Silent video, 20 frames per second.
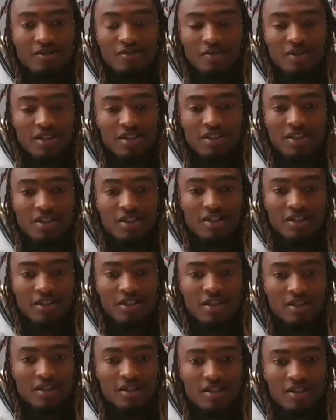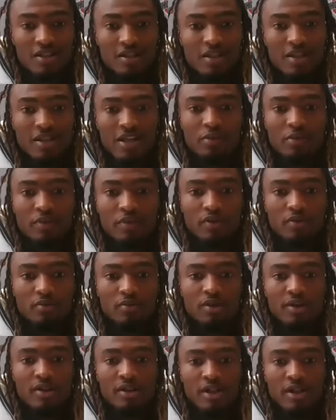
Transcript: Just helping them boys